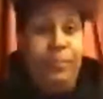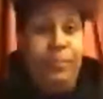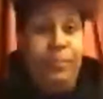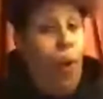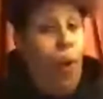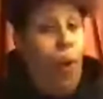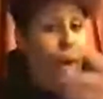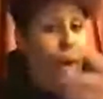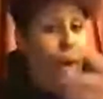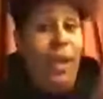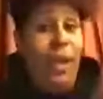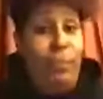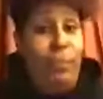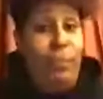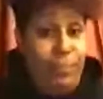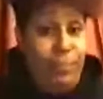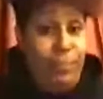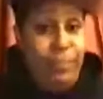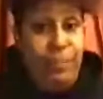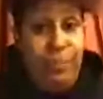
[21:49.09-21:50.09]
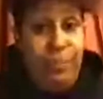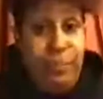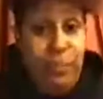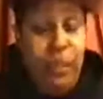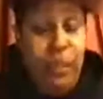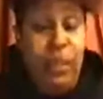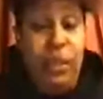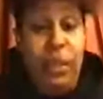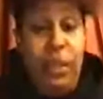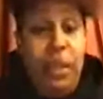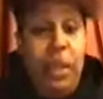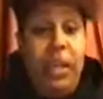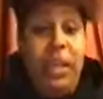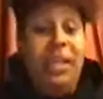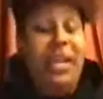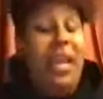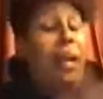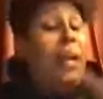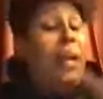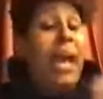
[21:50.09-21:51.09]
All of them.
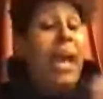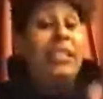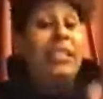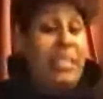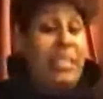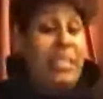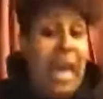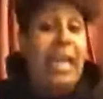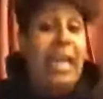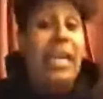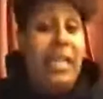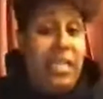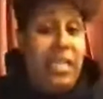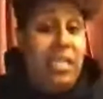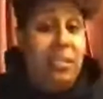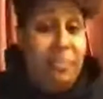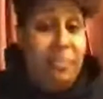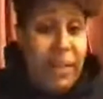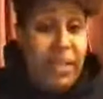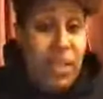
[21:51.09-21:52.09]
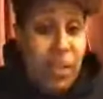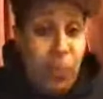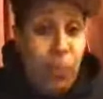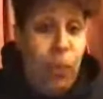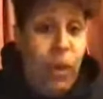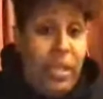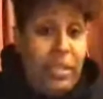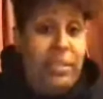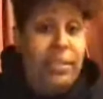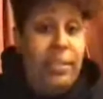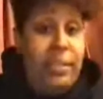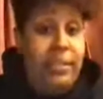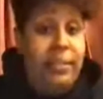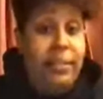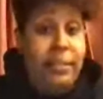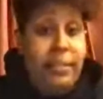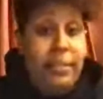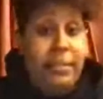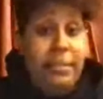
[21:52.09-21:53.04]
They got stock in Smith and Wesson.